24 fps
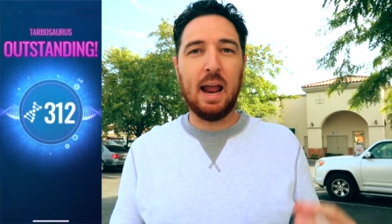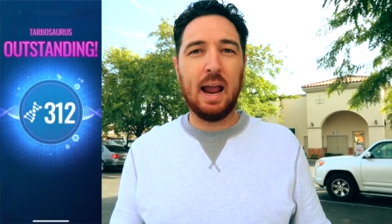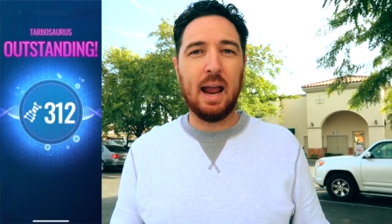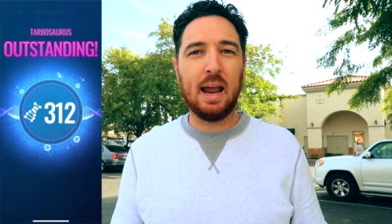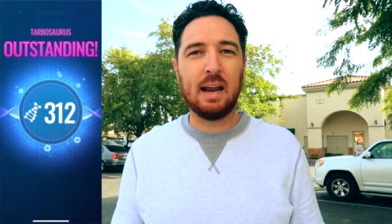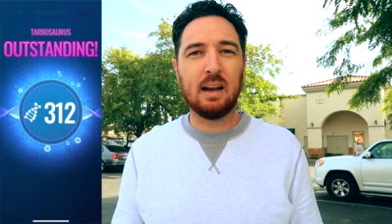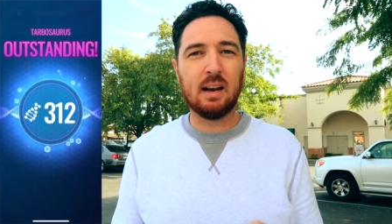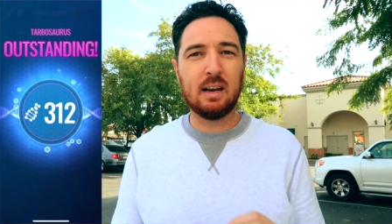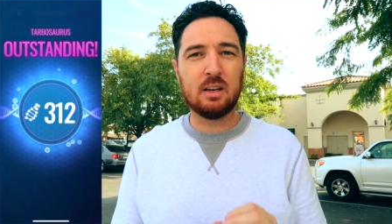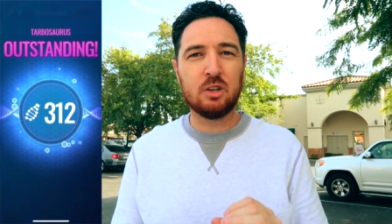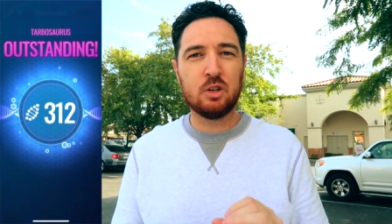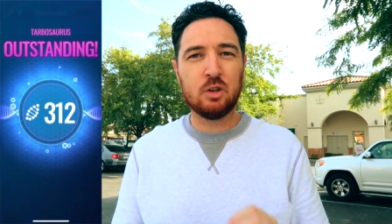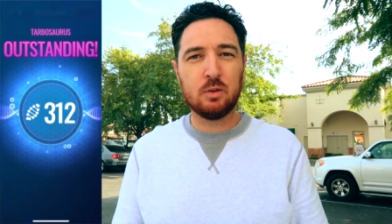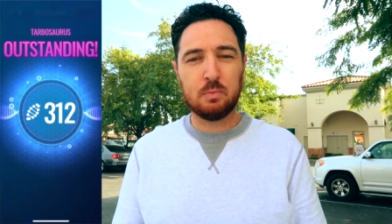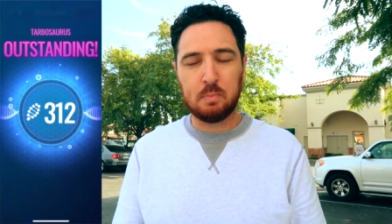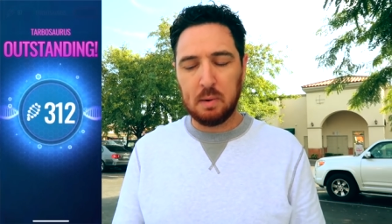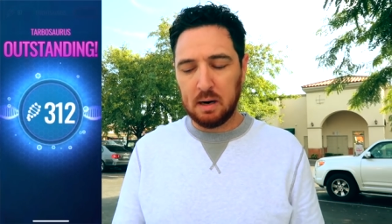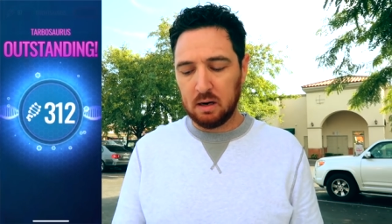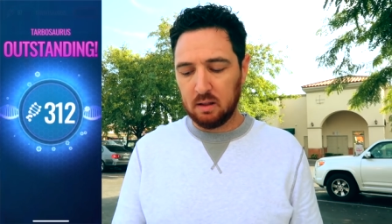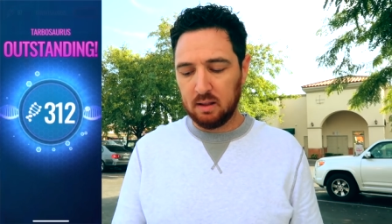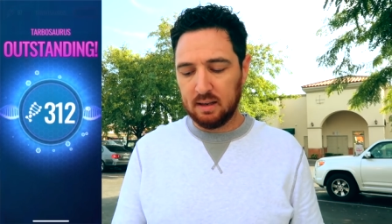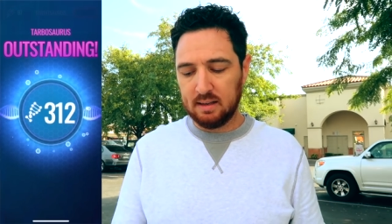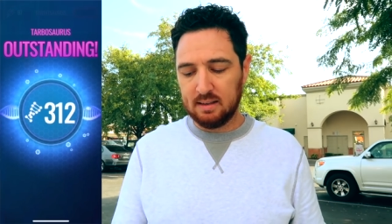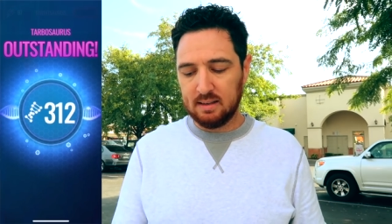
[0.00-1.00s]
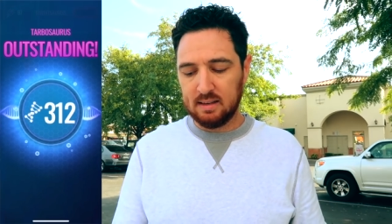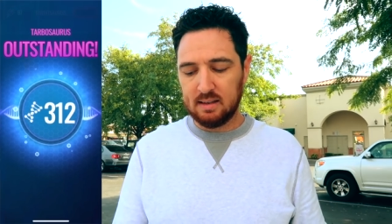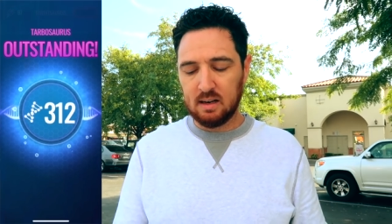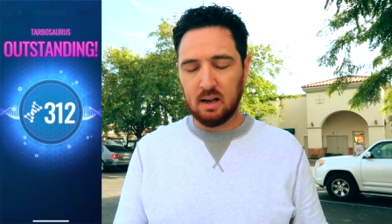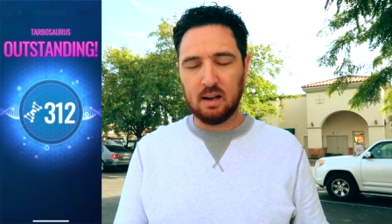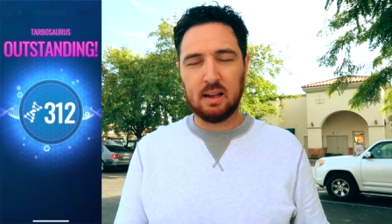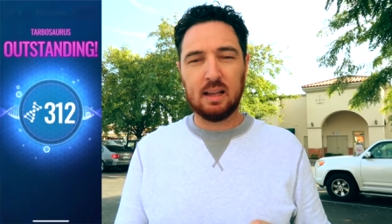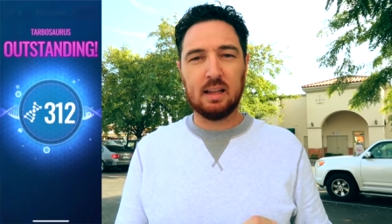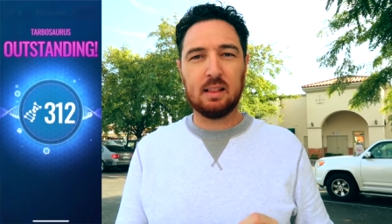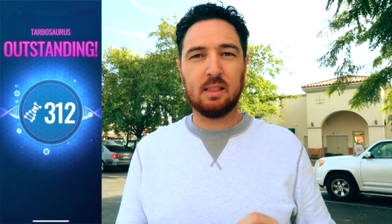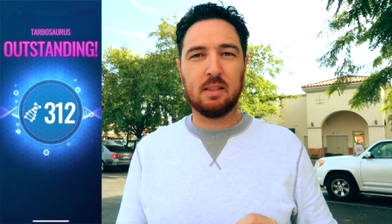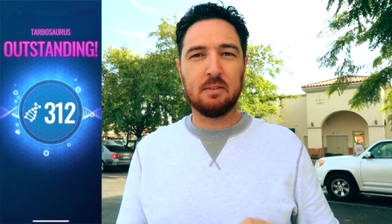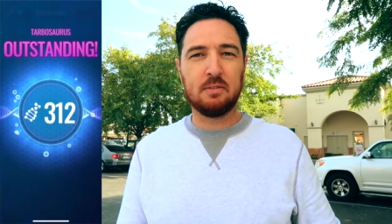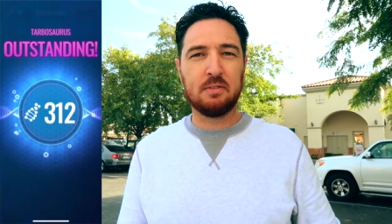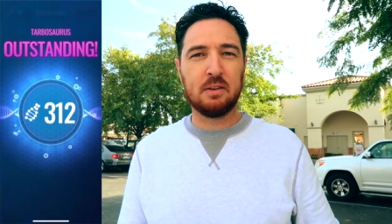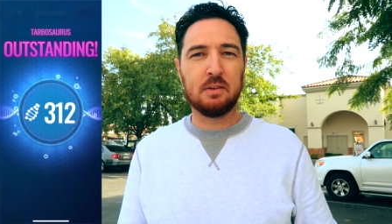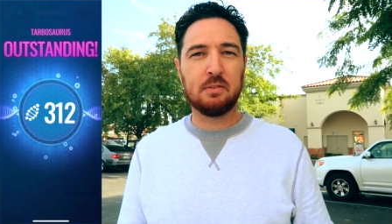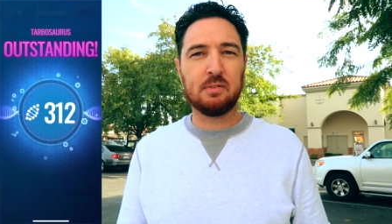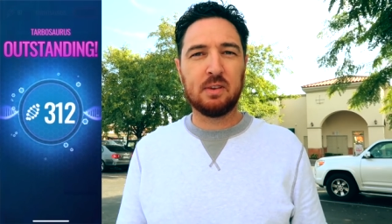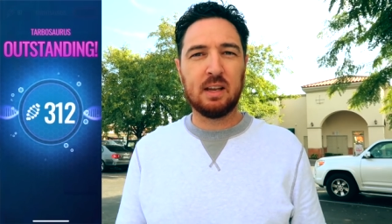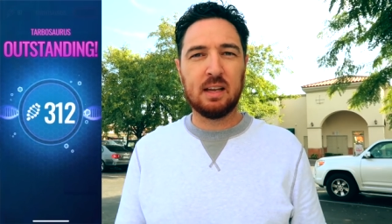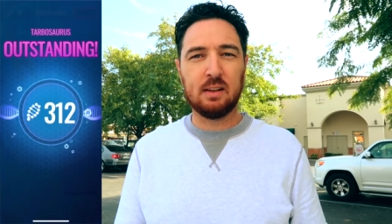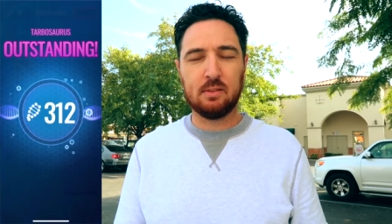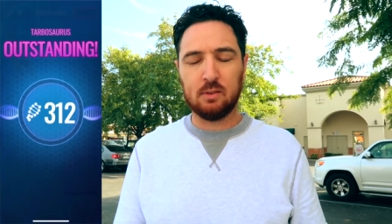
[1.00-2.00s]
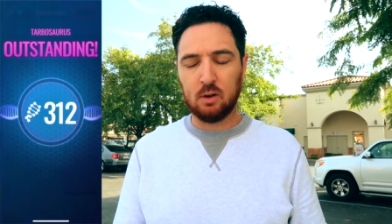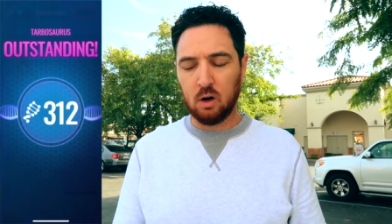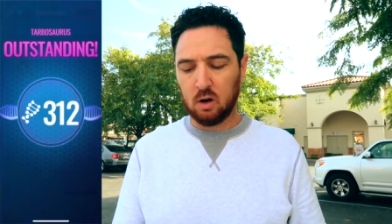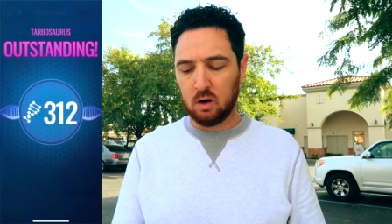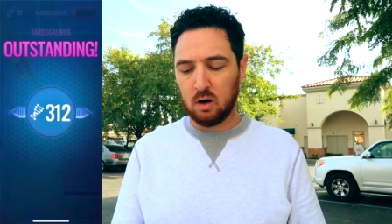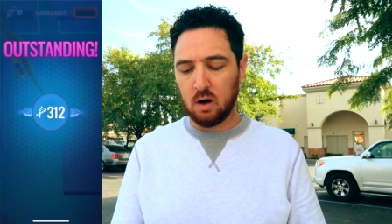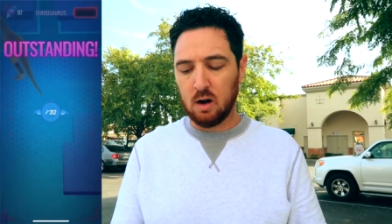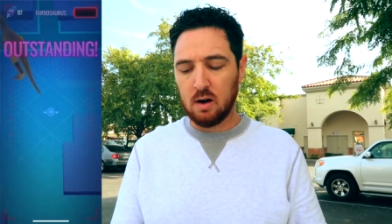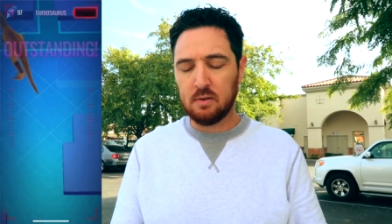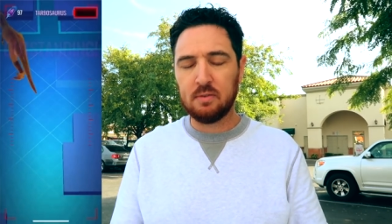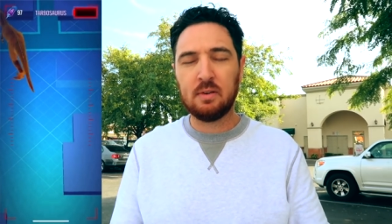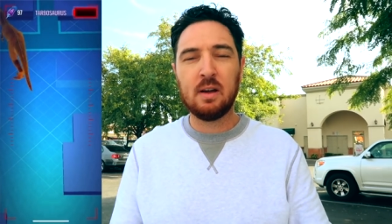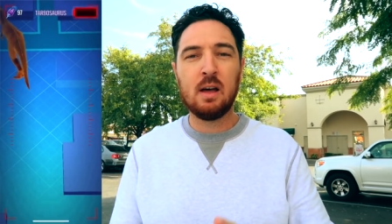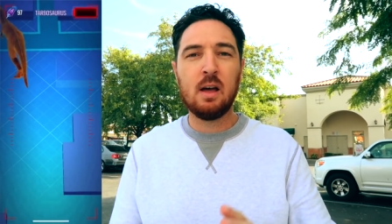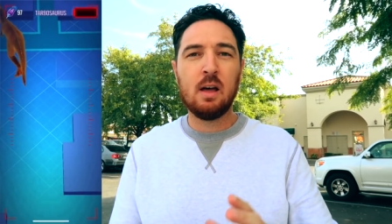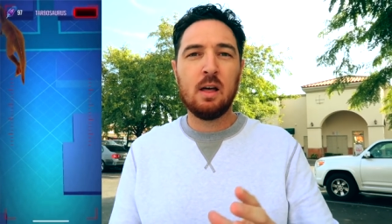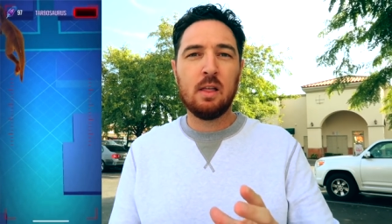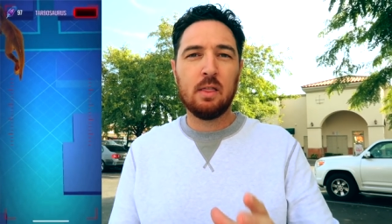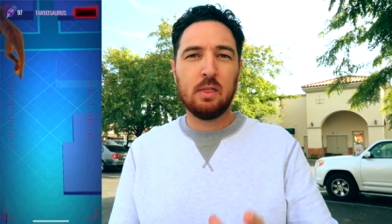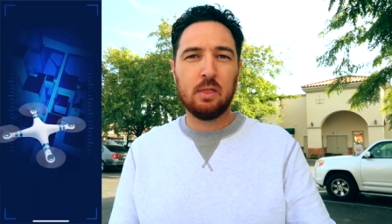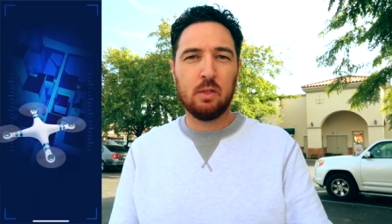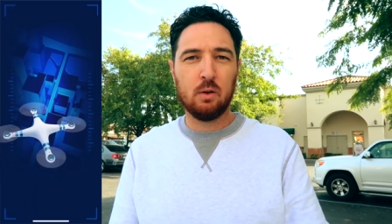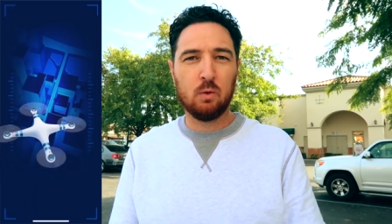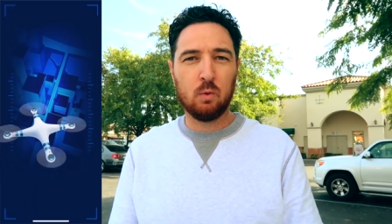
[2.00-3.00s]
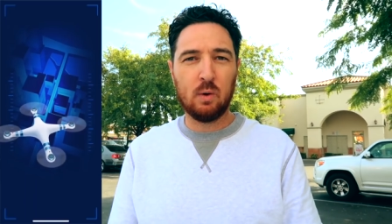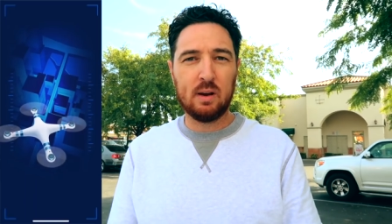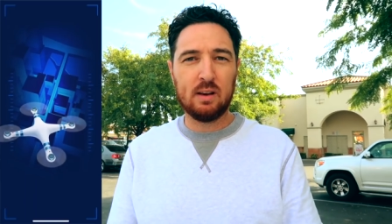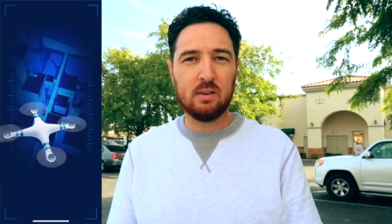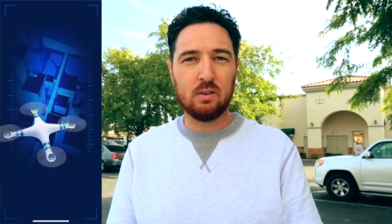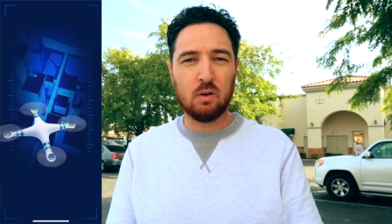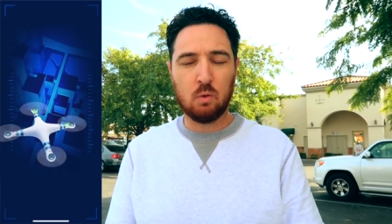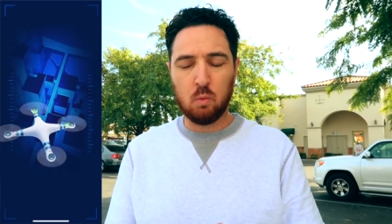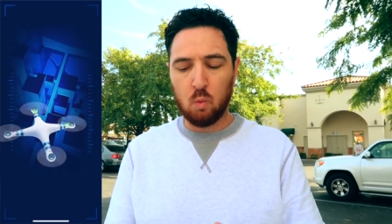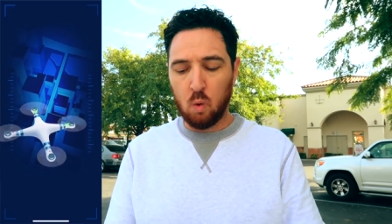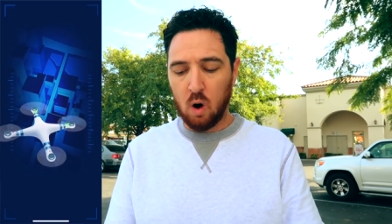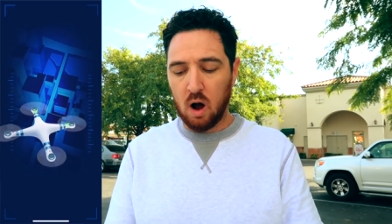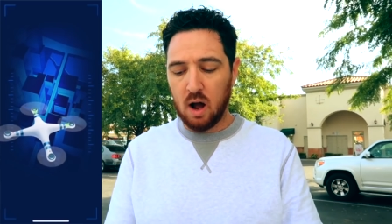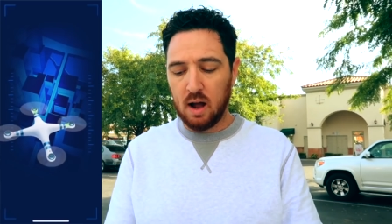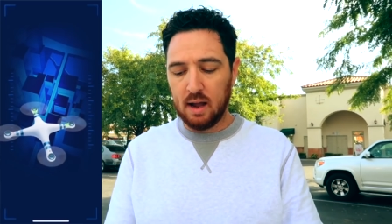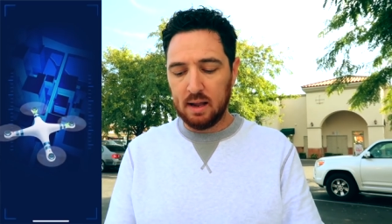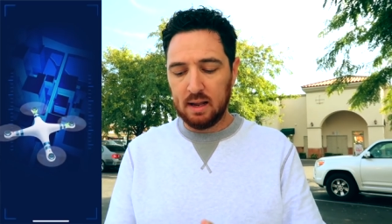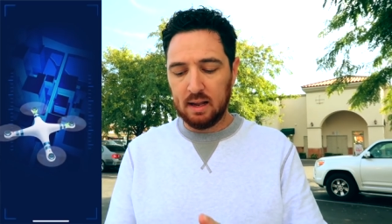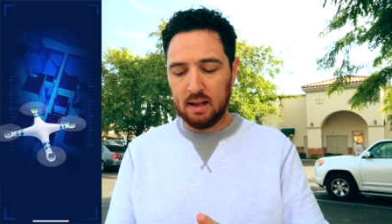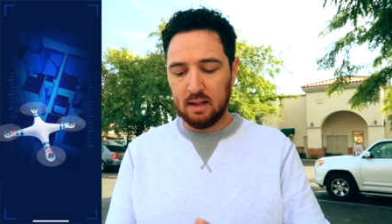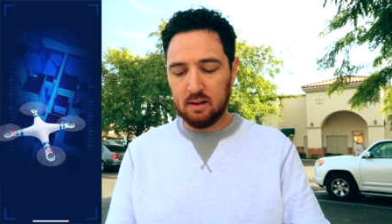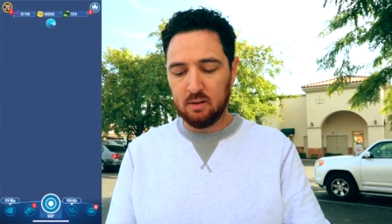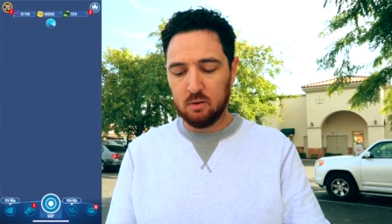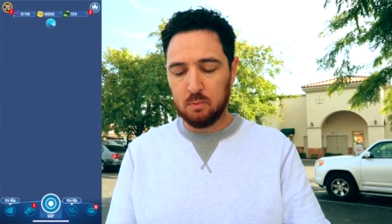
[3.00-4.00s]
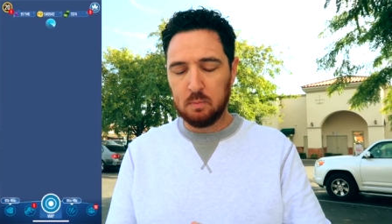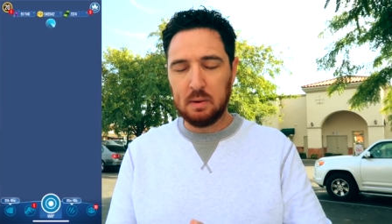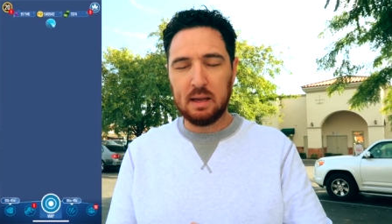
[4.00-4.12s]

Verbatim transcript: and I just barely did not get the 15th dart off. The reason why is